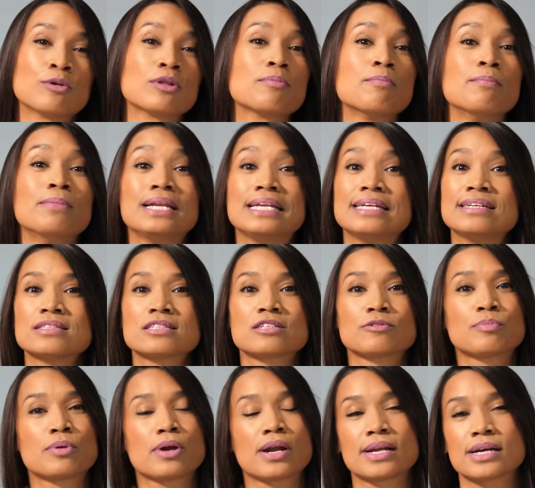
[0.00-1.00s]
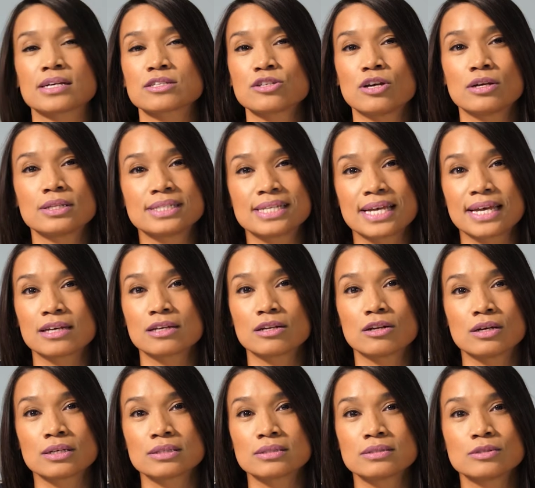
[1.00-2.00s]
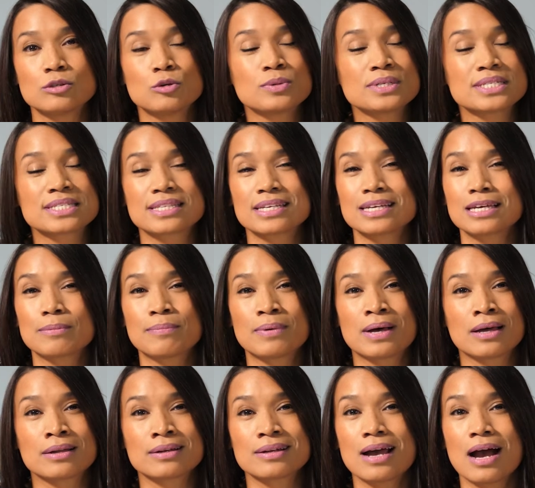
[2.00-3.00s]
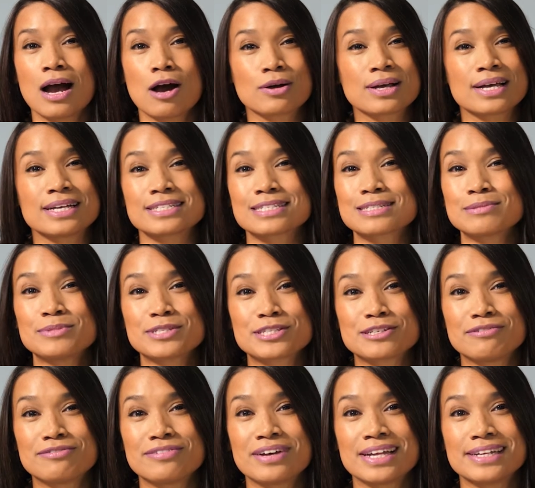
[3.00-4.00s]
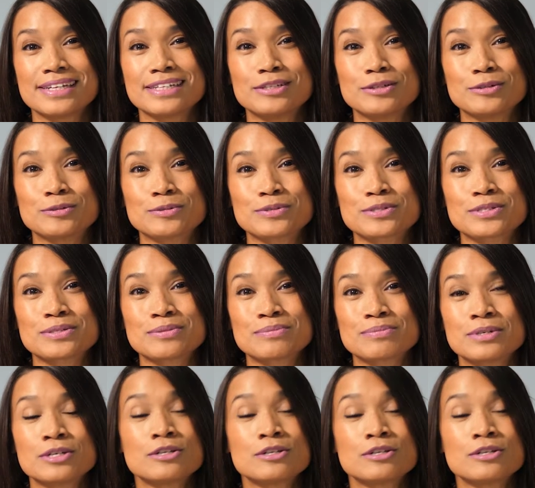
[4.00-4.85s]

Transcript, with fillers: With millions of products on Takealot, always think about how customers are finding yours.